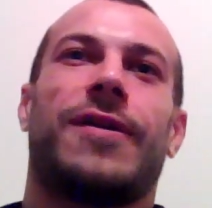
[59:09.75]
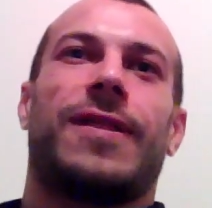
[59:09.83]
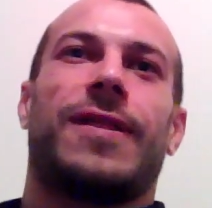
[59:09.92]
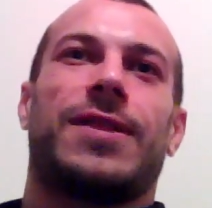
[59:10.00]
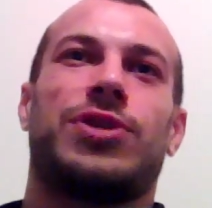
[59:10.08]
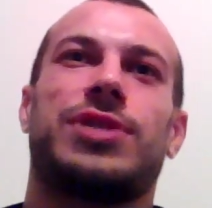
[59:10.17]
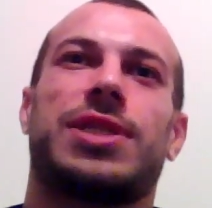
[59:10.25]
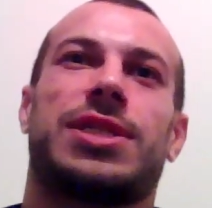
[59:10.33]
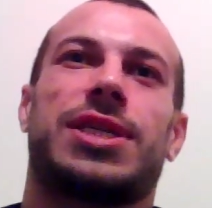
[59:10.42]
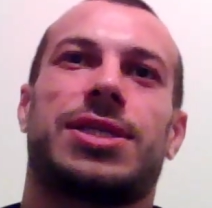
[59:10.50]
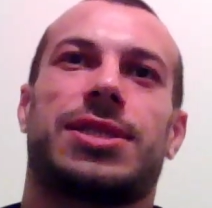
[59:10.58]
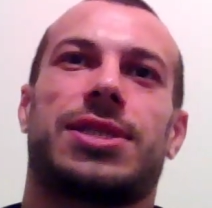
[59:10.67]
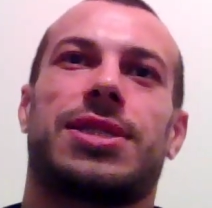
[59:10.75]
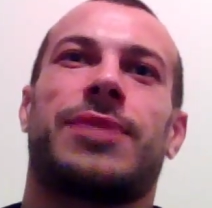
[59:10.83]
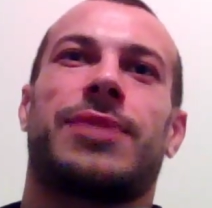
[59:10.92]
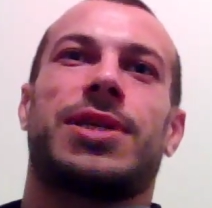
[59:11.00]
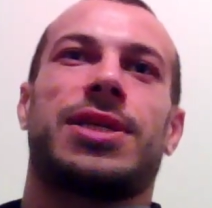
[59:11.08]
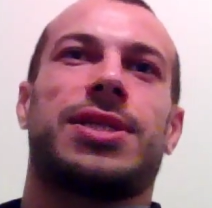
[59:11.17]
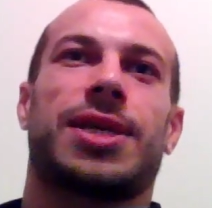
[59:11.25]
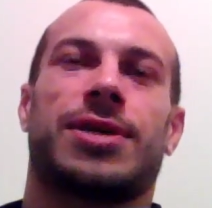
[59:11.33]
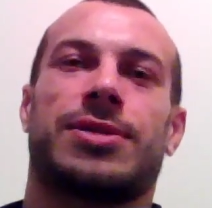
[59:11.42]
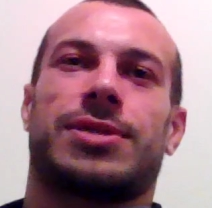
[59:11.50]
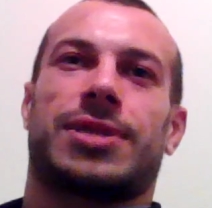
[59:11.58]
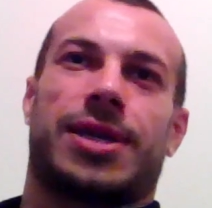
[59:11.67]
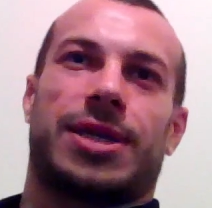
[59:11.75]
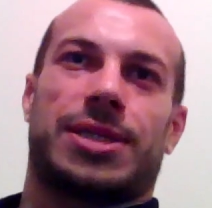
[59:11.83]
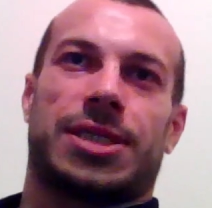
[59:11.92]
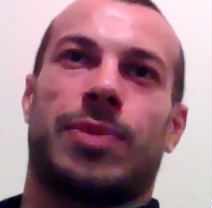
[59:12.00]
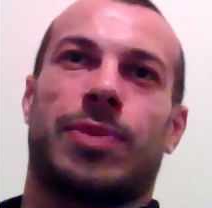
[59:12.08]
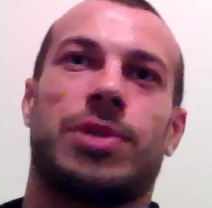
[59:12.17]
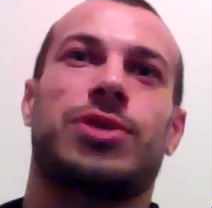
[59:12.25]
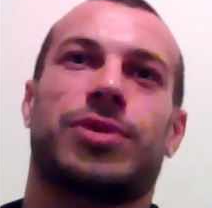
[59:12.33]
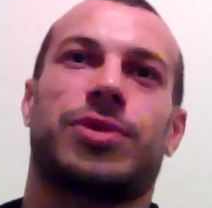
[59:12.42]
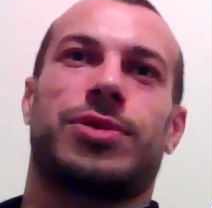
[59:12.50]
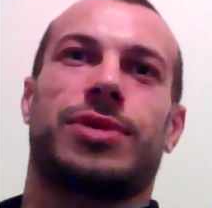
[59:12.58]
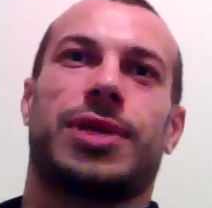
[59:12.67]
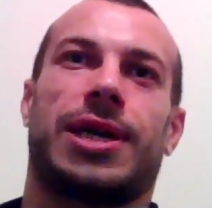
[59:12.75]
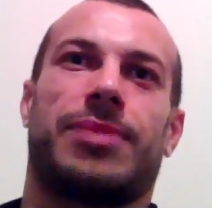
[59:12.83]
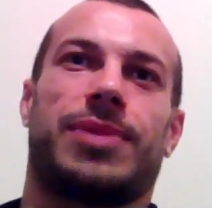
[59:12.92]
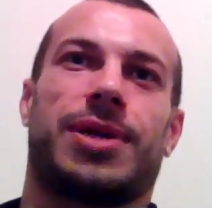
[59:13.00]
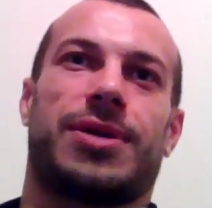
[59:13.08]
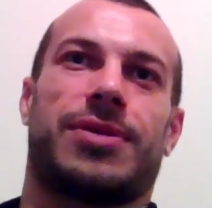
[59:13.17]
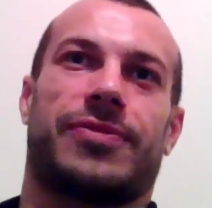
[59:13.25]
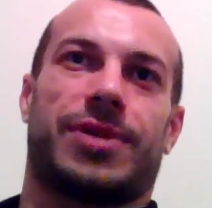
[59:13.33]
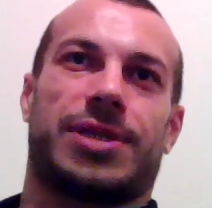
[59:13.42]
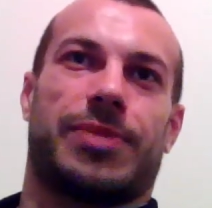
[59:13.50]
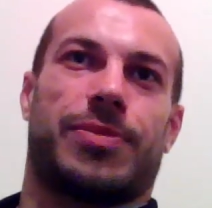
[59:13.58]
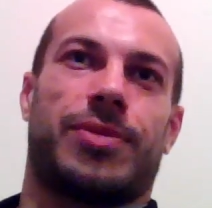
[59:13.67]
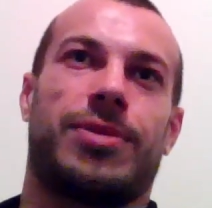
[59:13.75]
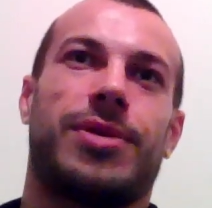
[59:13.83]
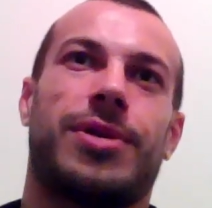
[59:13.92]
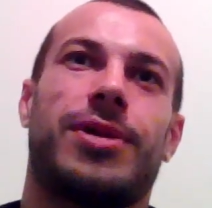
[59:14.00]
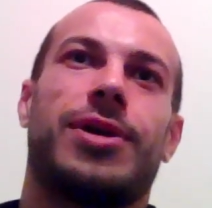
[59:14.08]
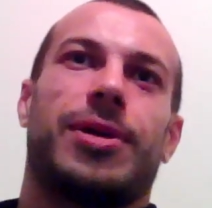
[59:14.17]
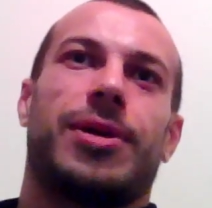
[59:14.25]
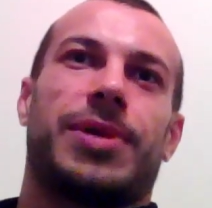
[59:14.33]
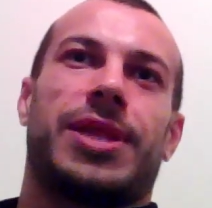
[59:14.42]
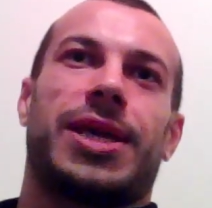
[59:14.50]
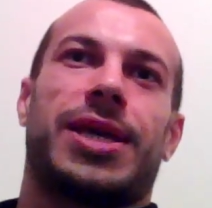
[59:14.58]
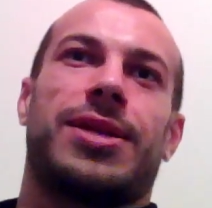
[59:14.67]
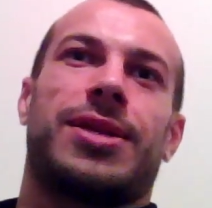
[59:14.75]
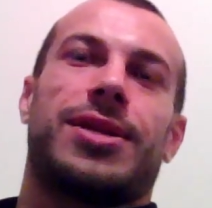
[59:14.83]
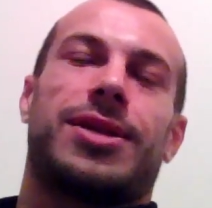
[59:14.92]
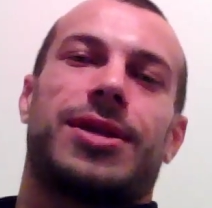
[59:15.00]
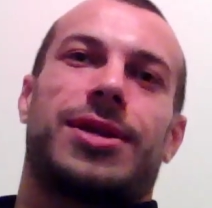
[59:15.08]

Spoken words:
you usually teach the same details as someone taught you the armbar, for example, but then